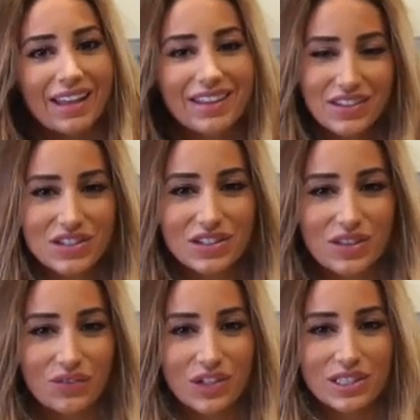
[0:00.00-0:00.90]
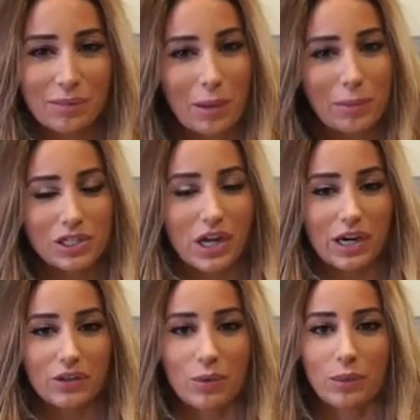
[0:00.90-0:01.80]
I think this is the first time on my
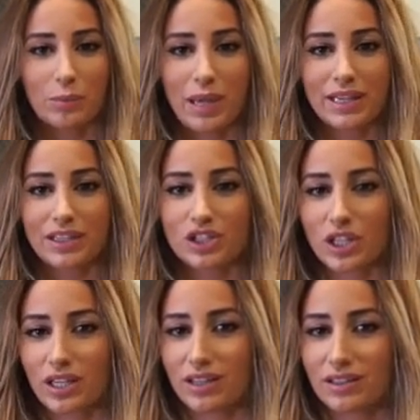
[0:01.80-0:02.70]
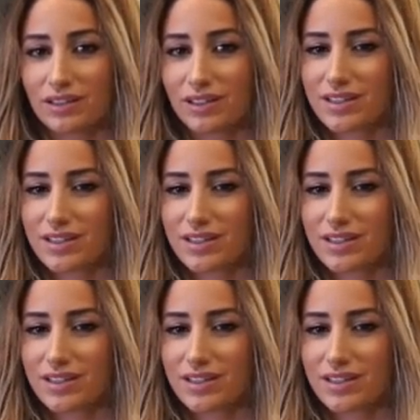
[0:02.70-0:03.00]
channel that we're baking chicken.